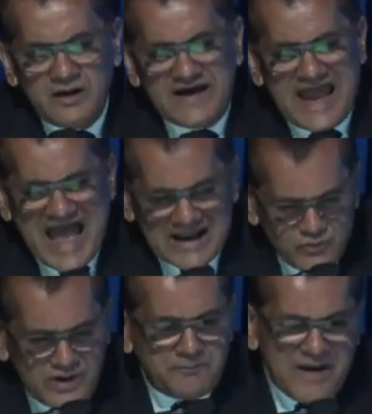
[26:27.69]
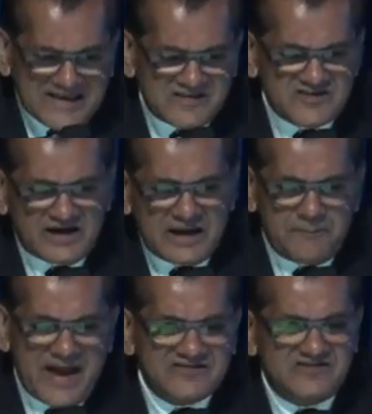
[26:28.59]
The annual passenger
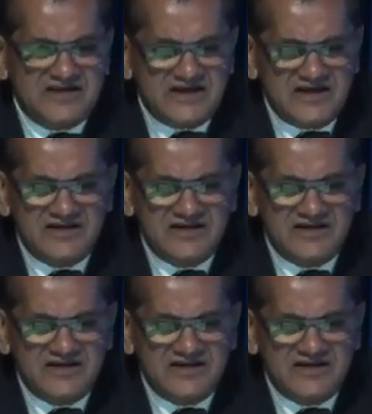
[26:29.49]
capacity